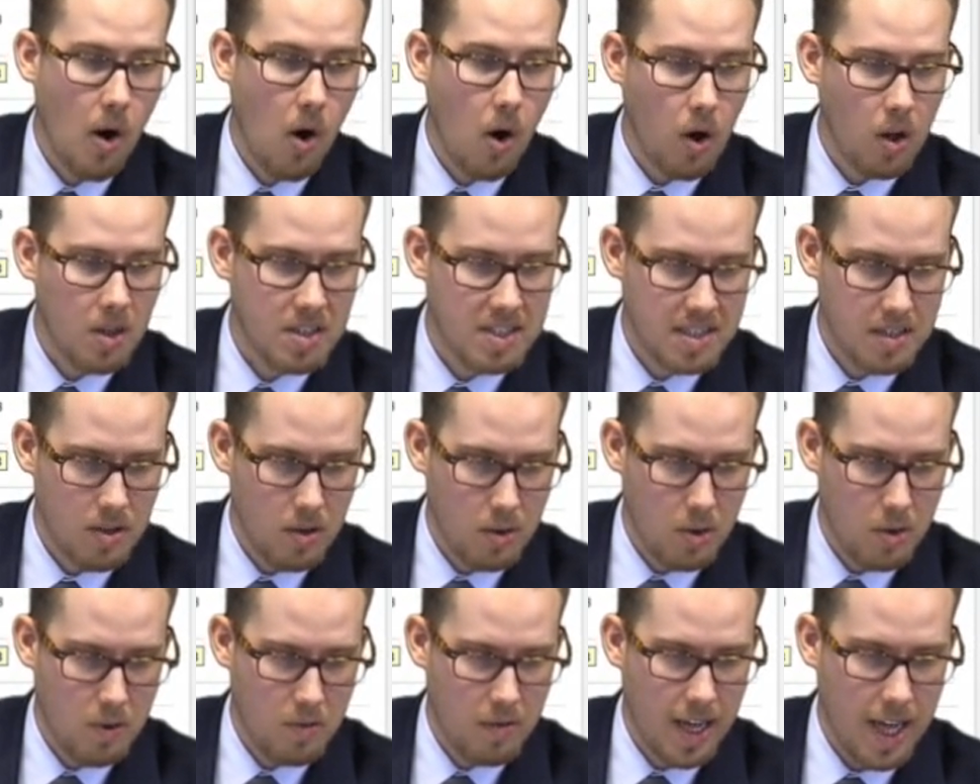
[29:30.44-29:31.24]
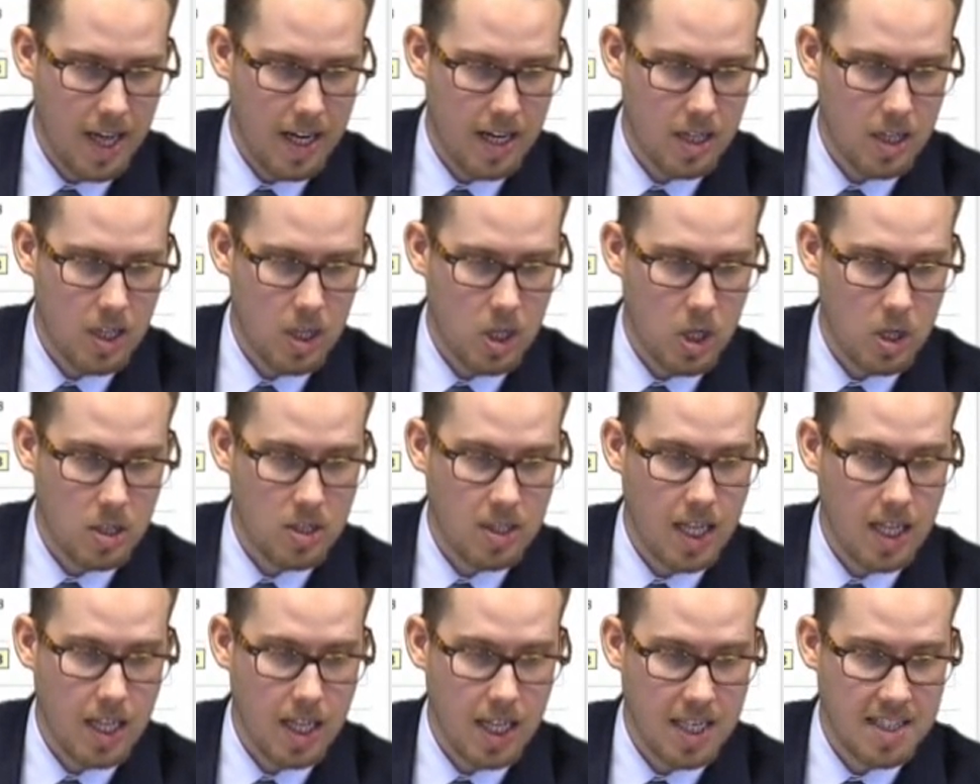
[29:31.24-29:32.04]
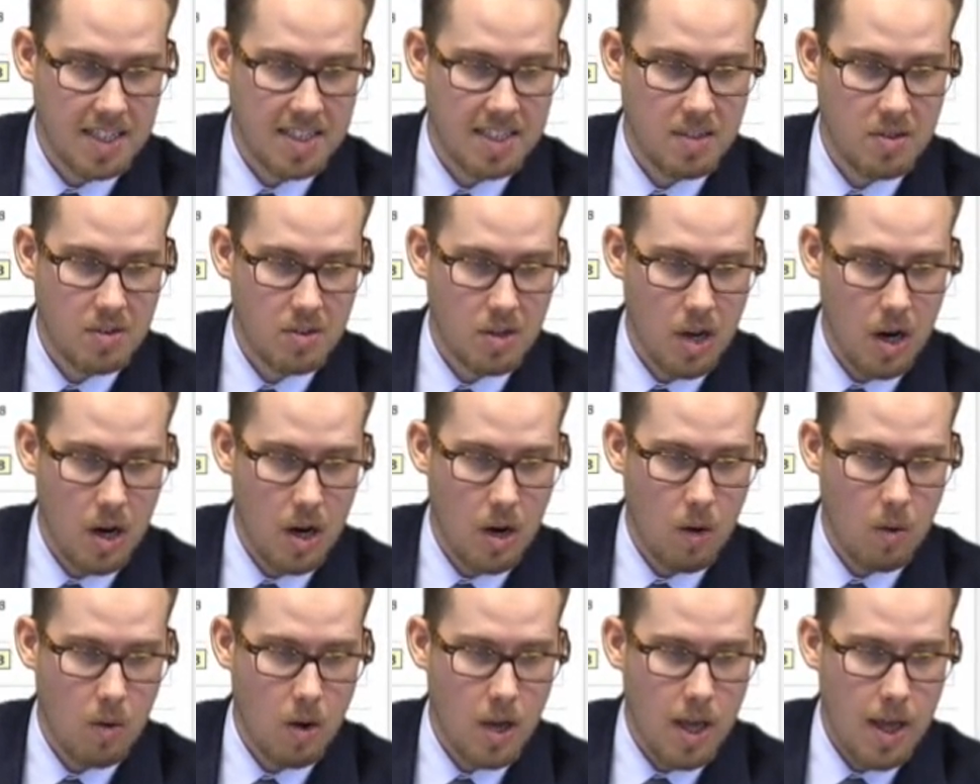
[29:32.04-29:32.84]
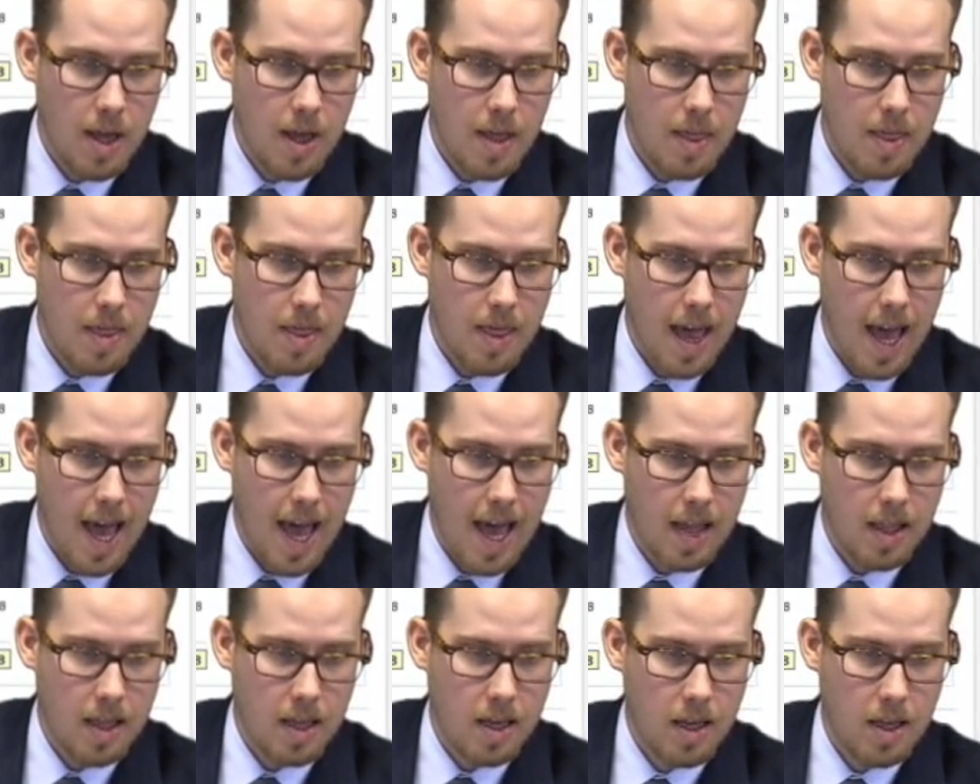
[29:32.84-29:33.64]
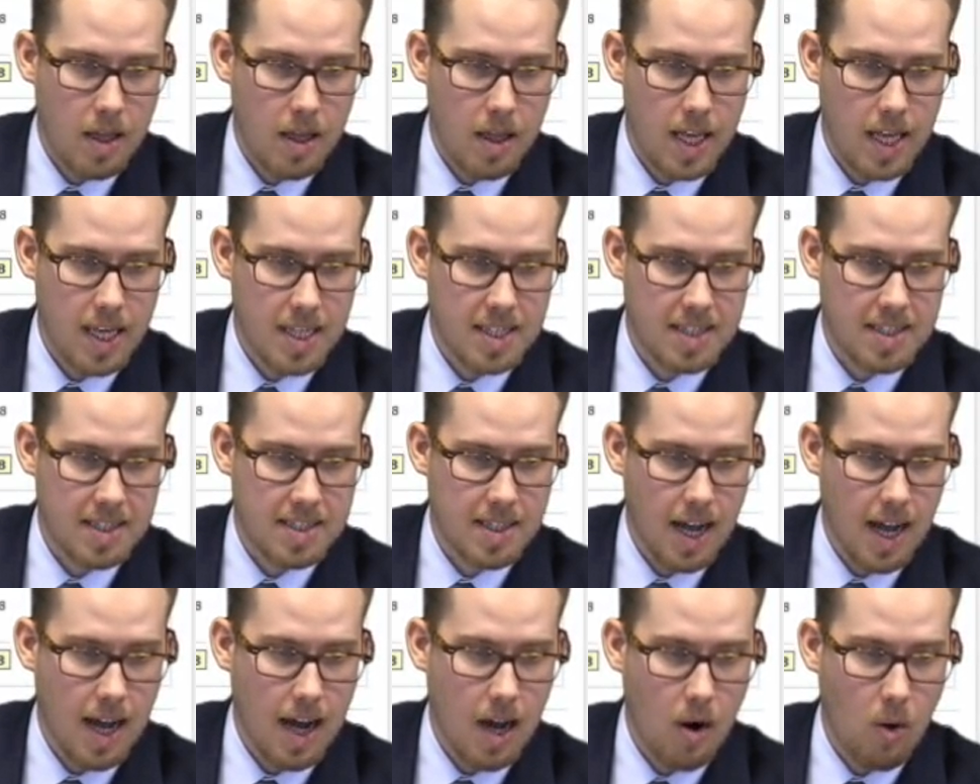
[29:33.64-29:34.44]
Also, you get an alert that lets you know that this